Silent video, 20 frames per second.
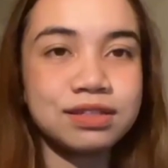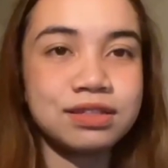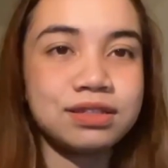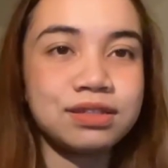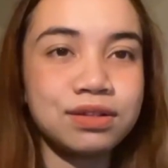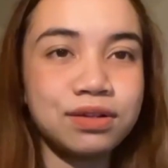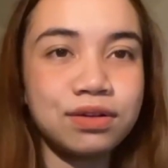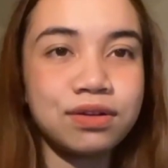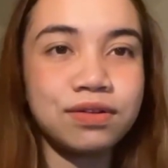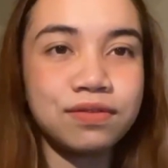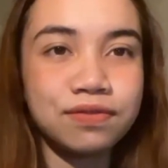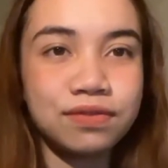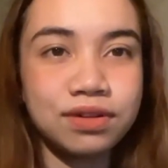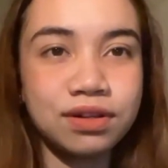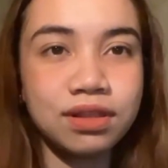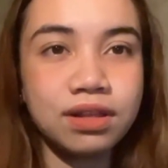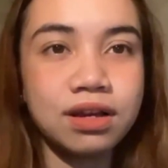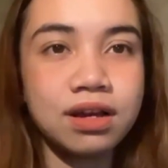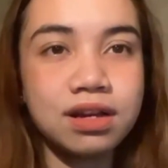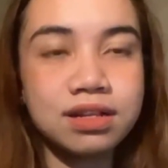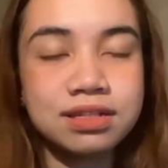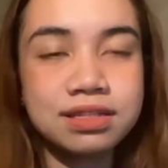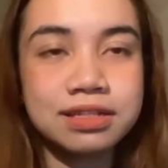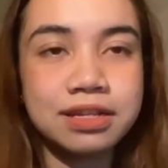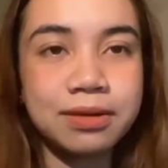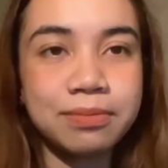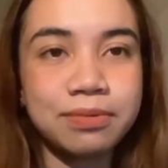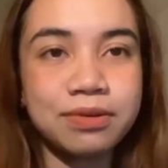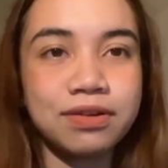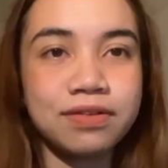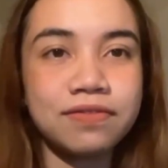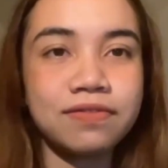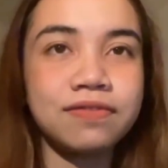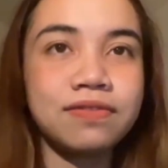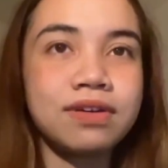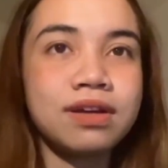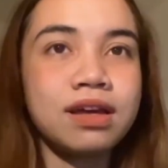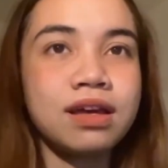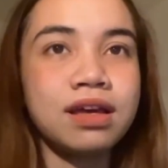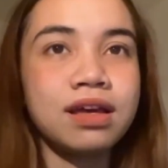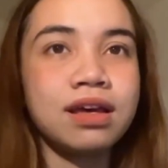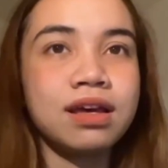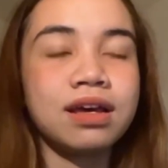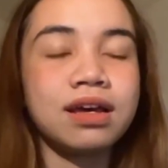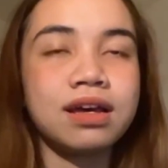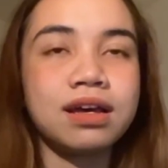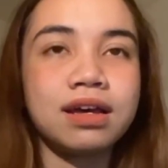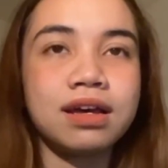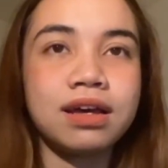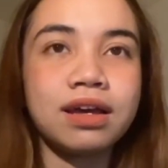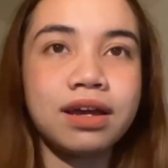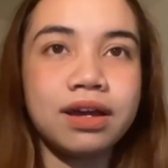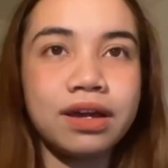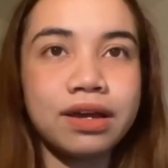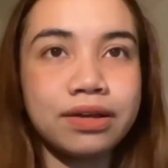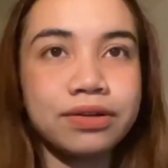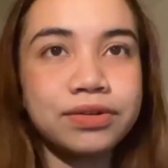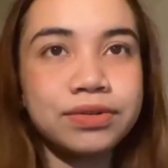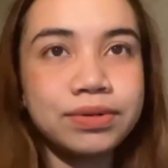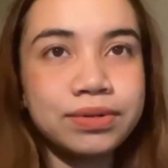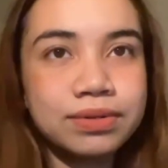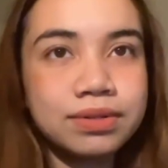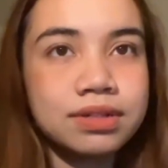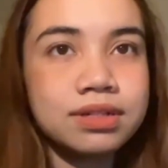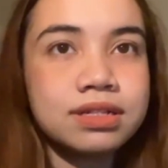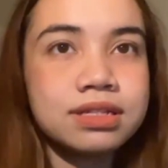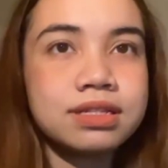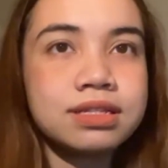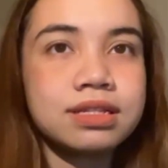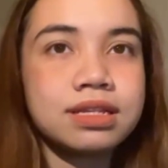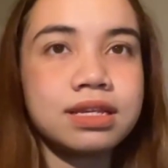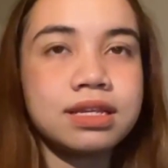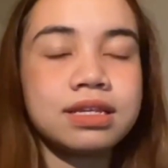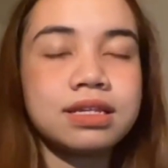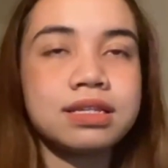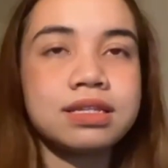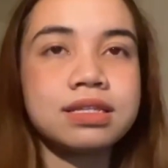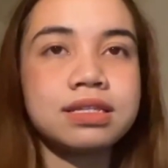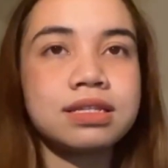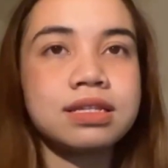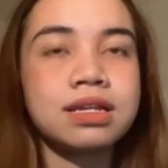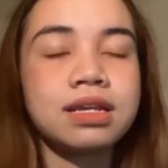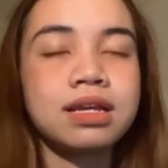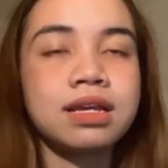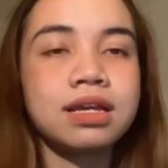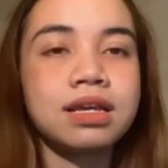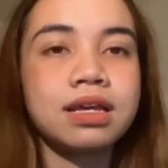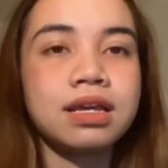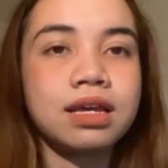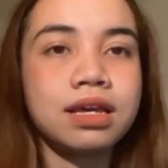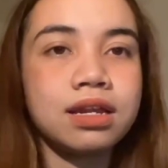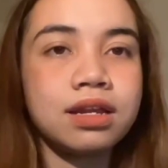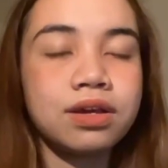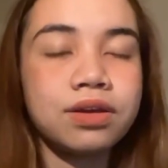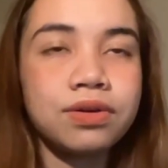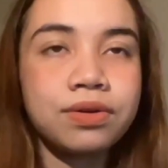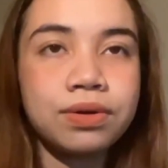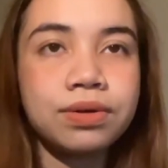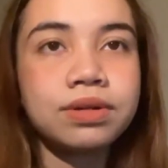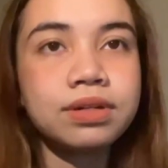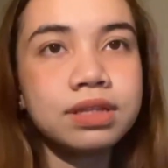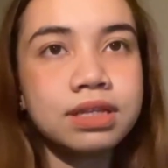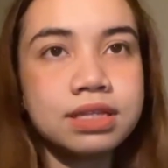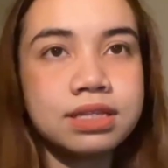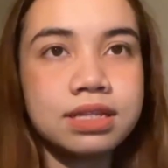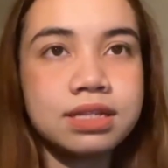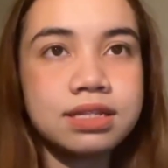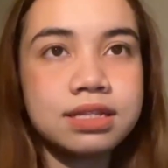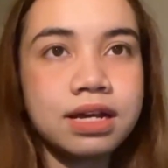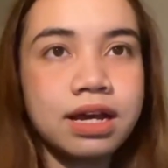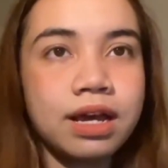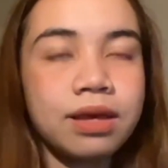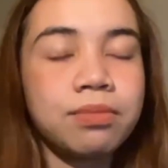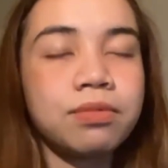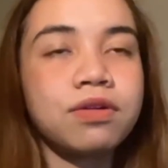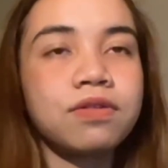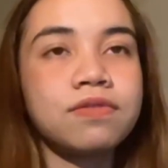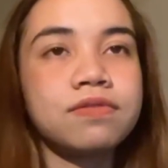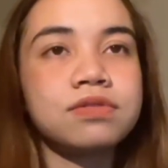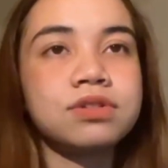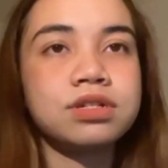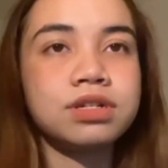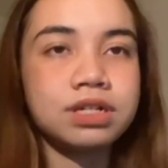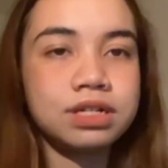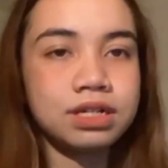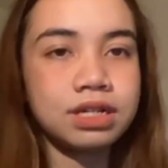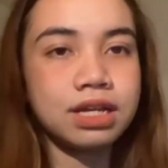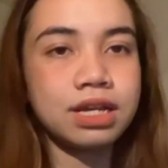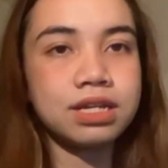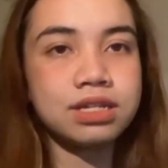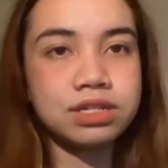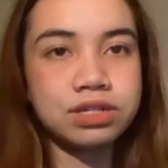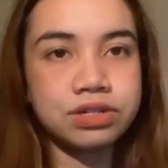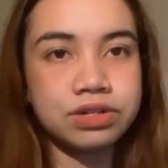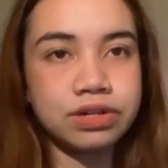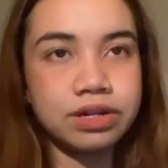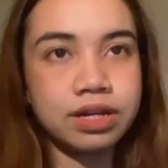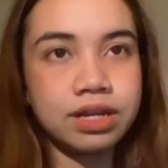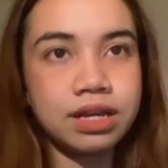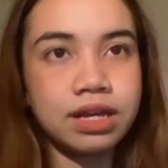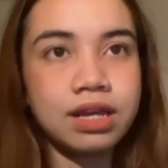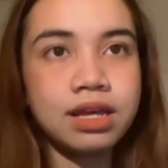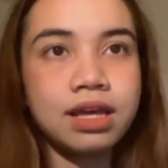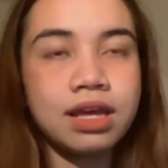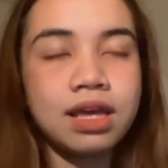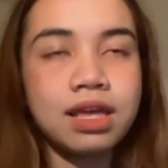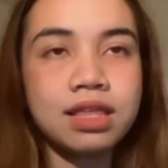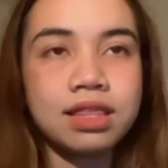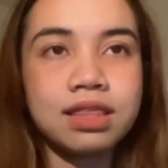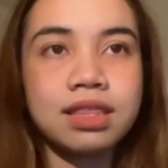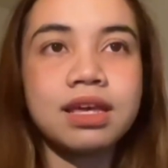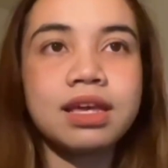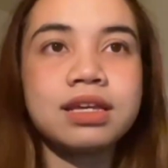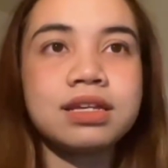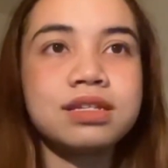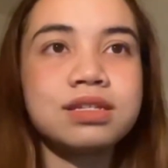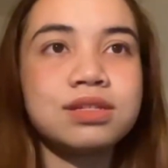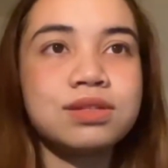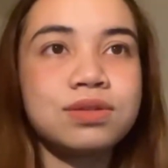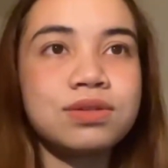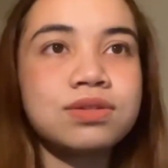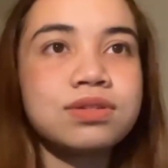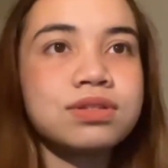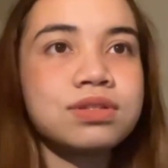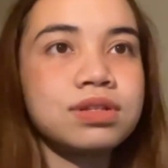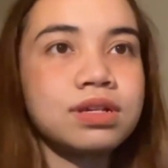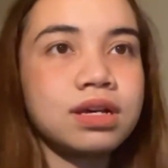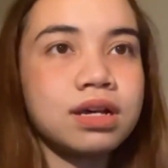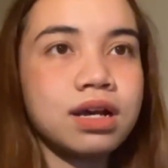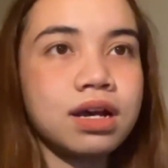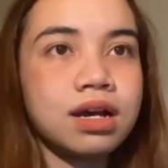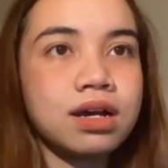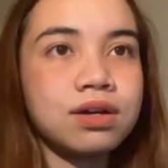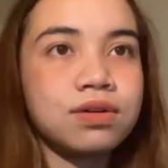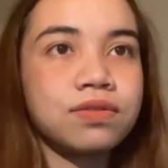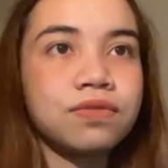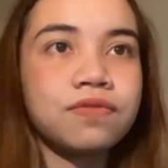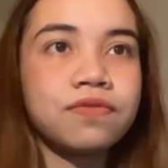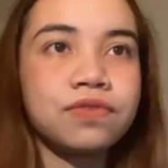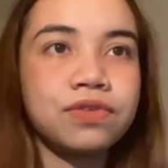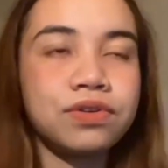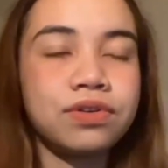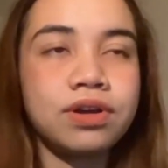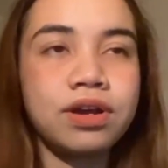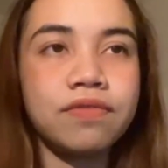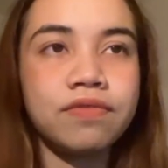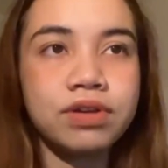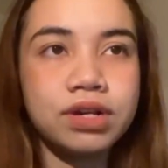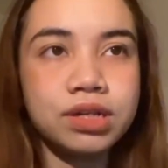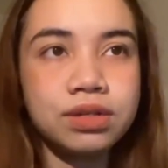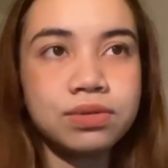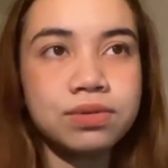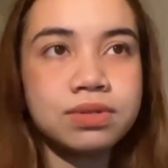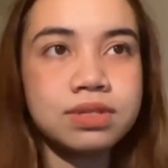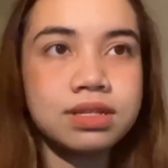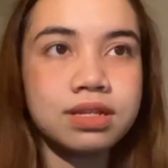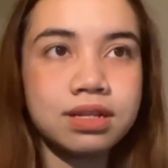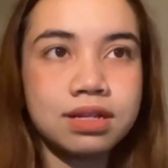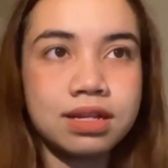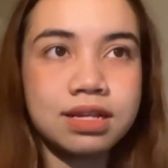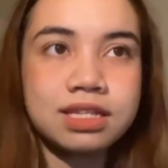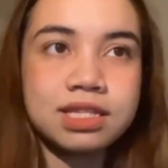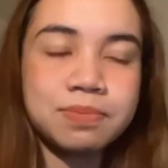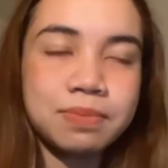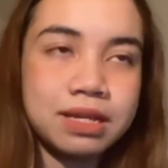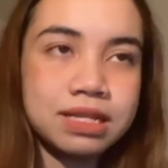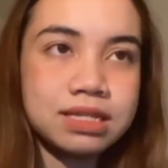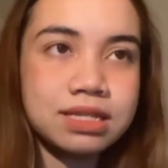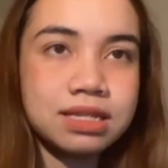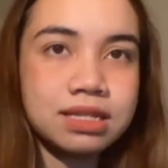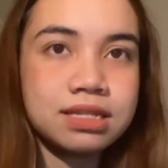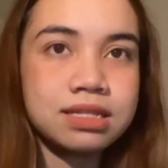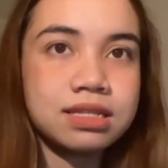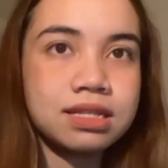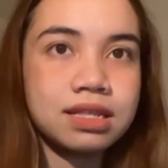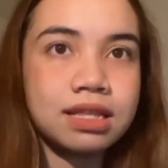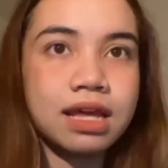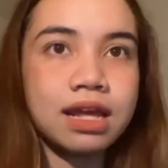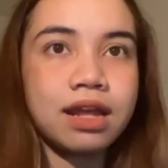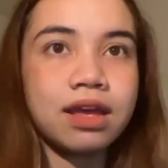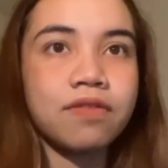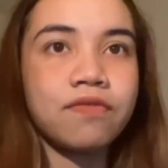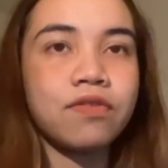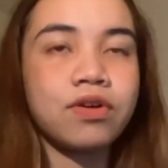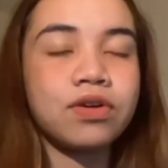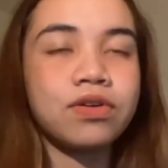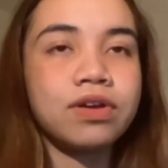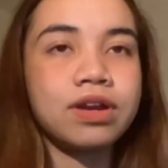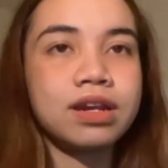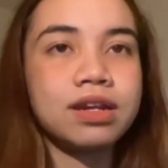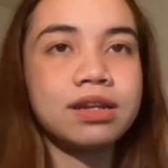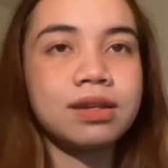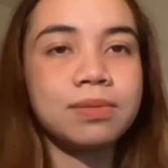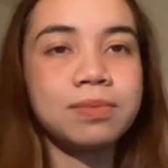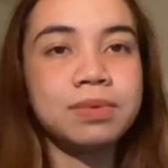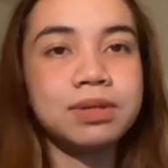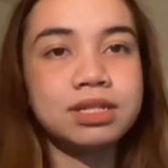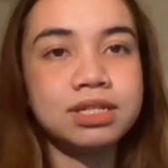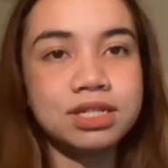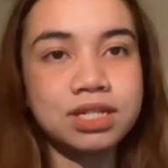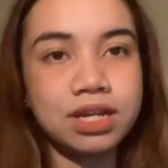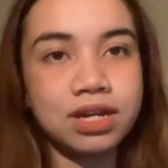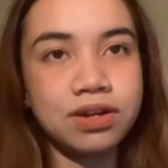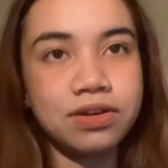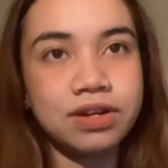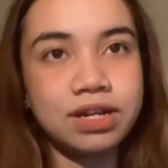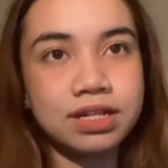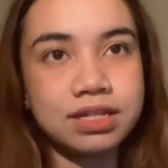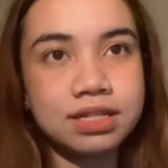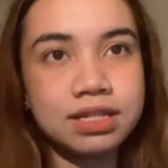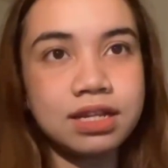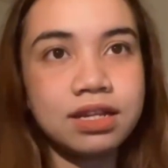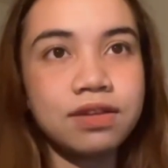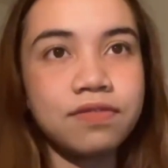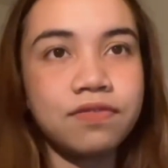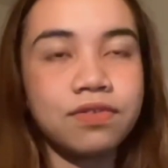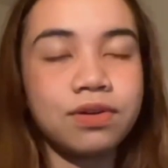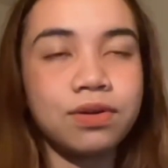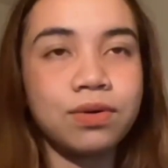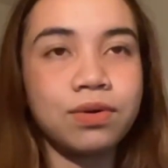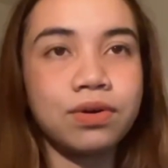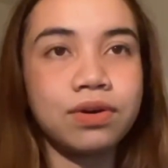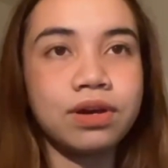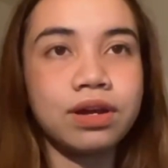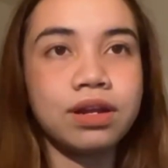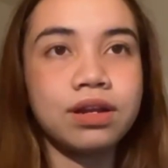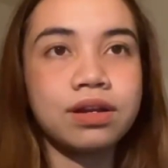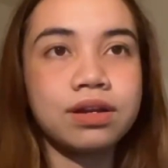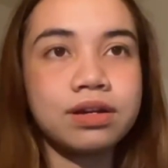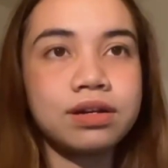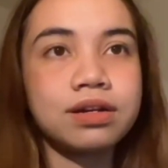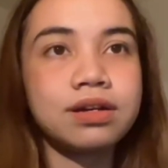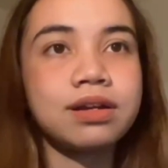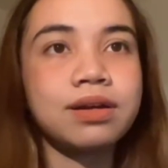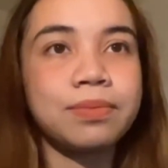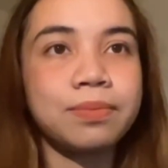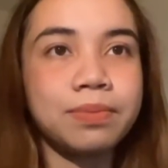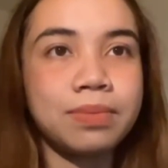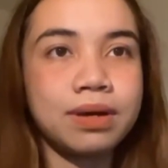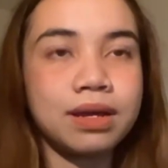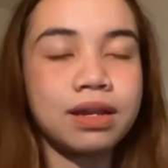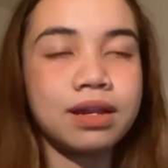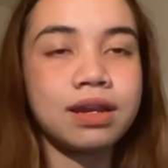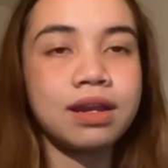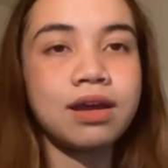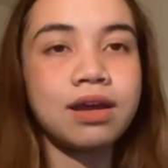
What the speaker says: So for the concept of accrual is a type of journal entry that is used to account for revenues and expenses that have already been generated or incurred but